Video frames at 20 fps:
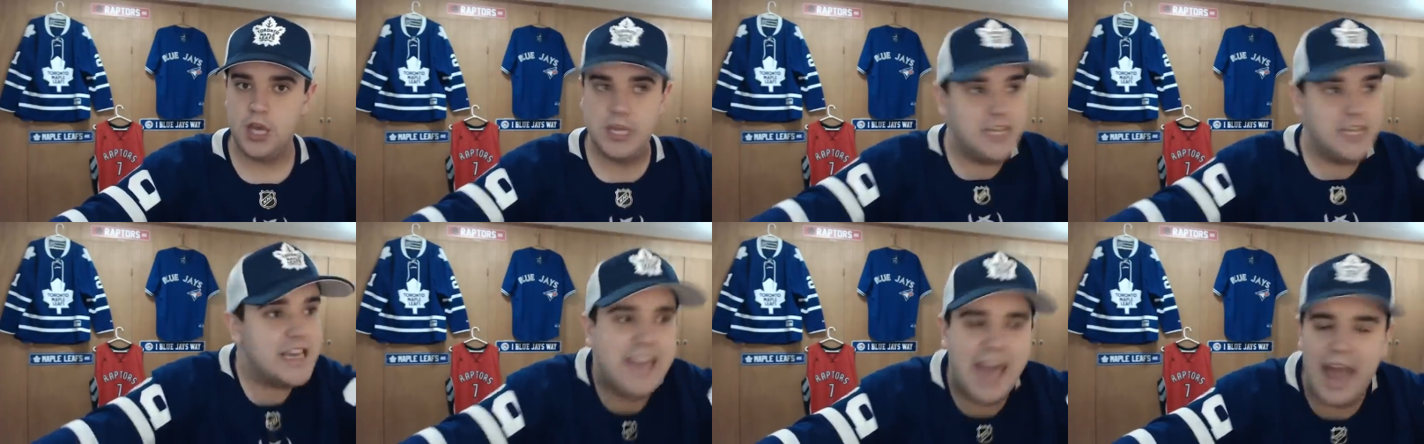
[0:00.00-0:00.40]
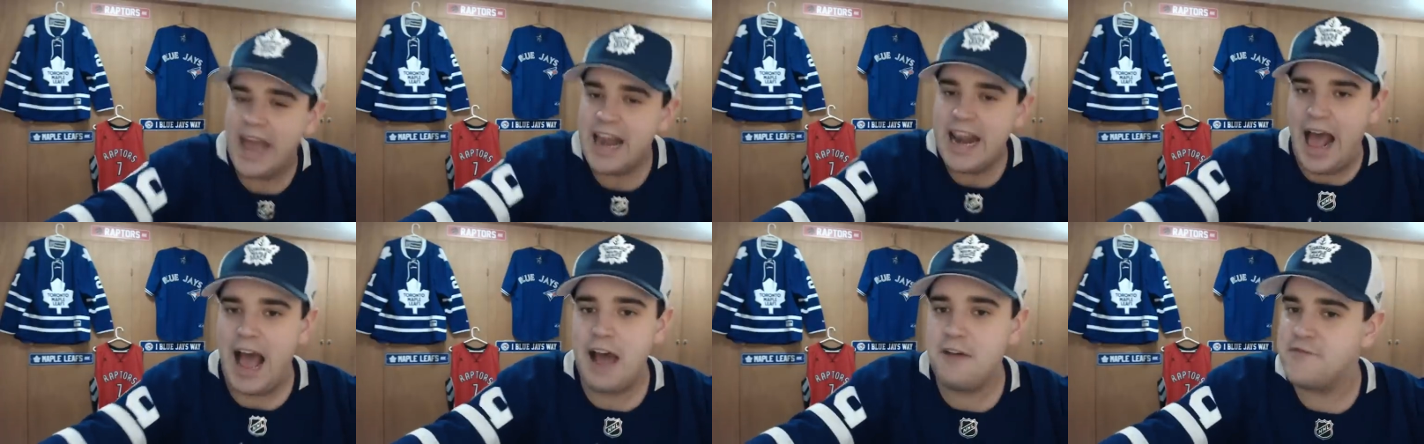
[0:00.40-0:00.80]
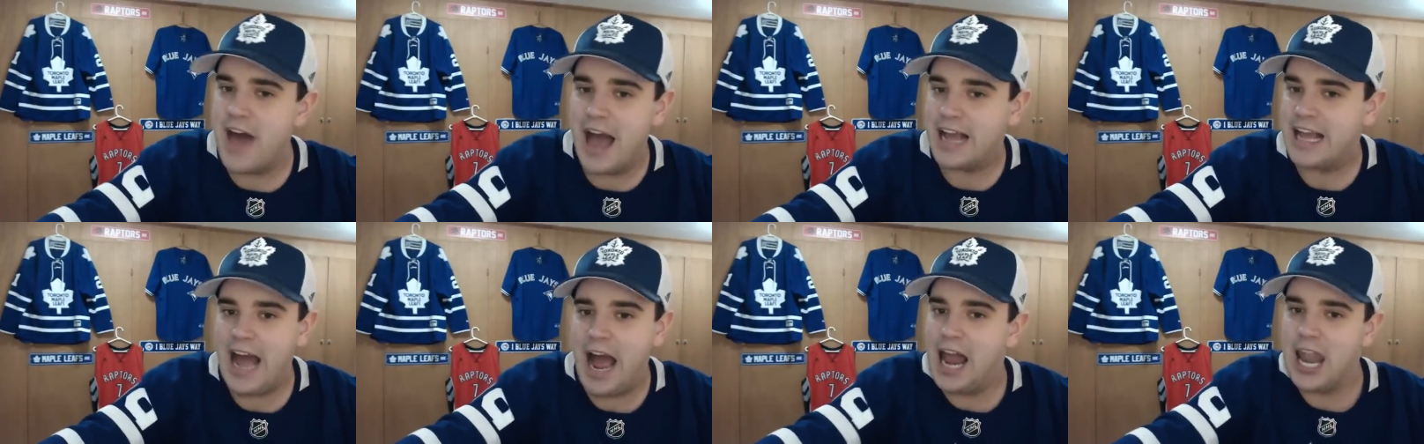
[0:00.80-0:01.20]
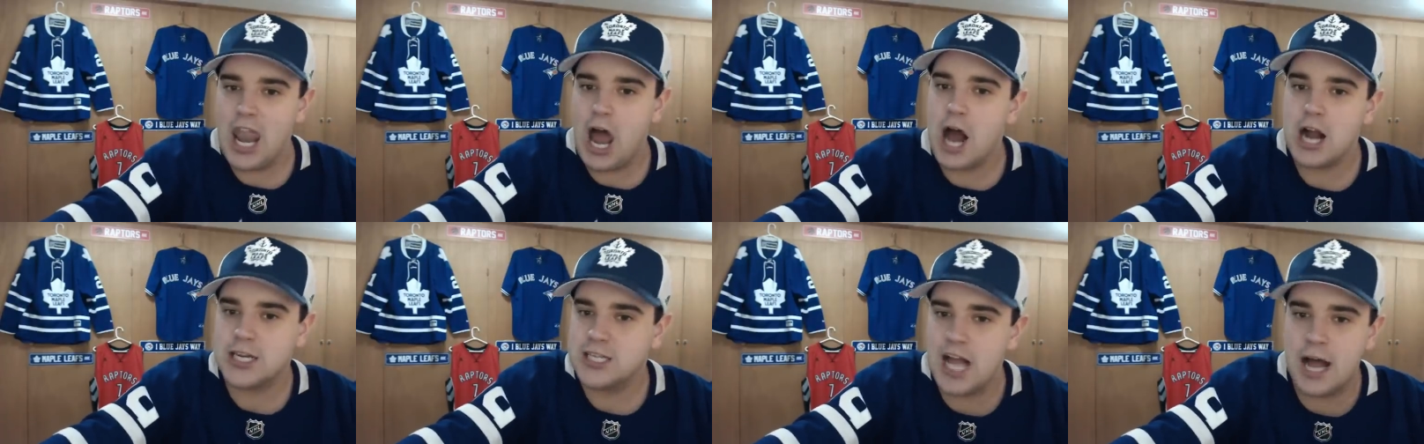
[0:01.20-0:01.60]
you can't have that guy
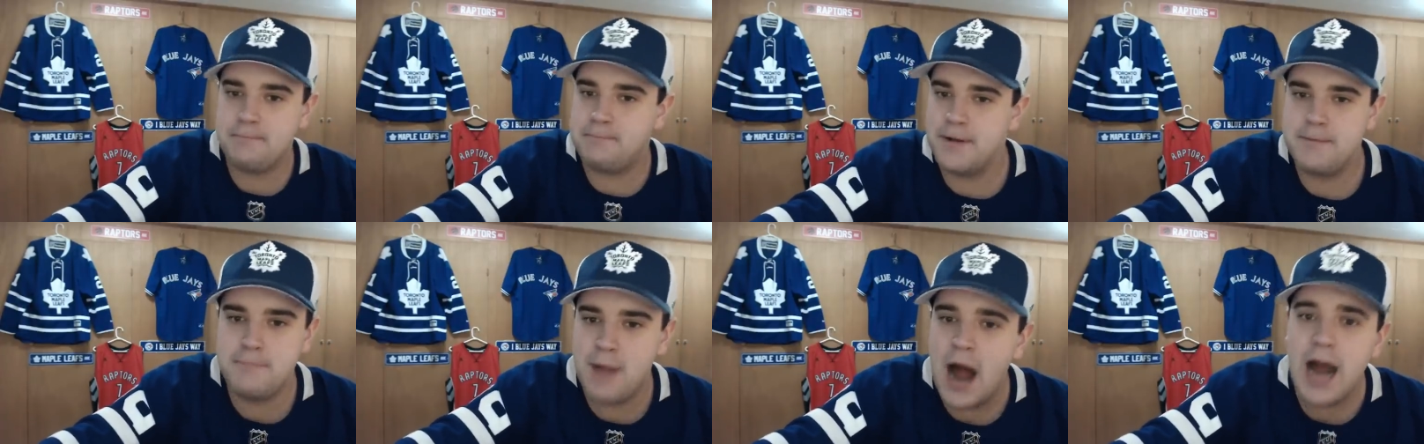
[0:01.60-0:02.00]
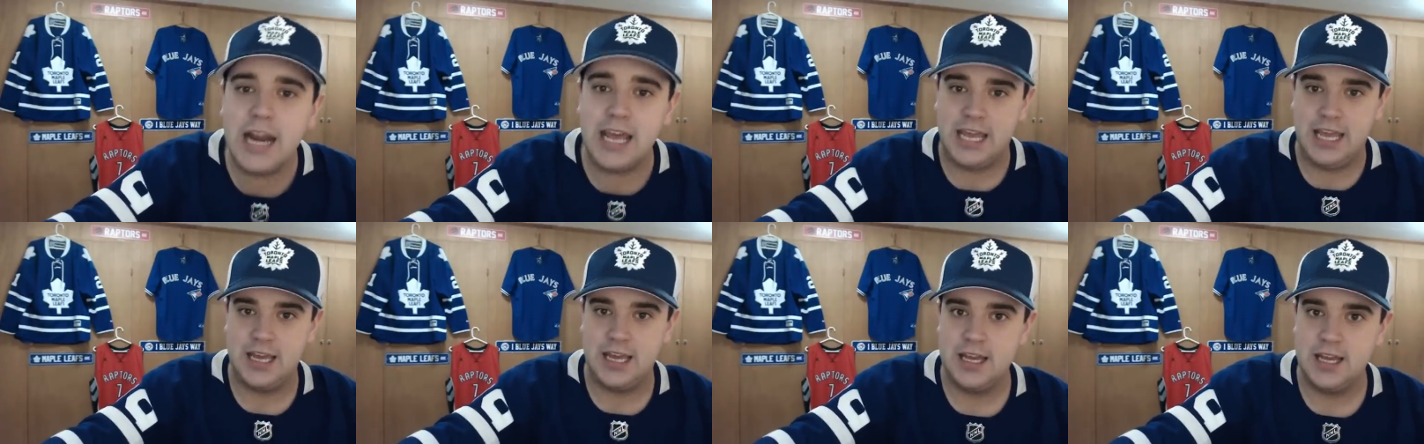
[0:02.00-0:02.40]
locked up in money.